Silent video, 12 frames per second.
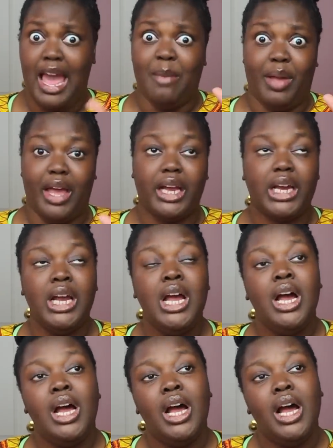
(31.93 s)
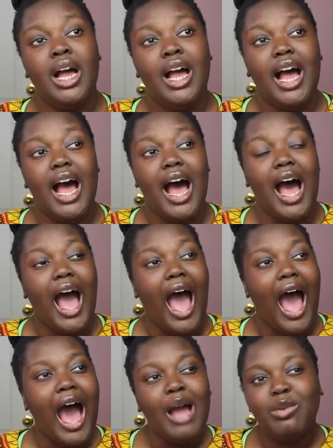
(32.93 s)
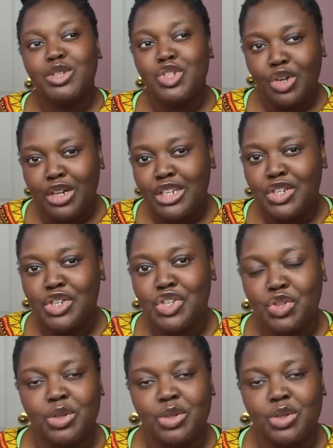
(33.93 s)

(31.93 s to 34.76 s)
epic. I was starting to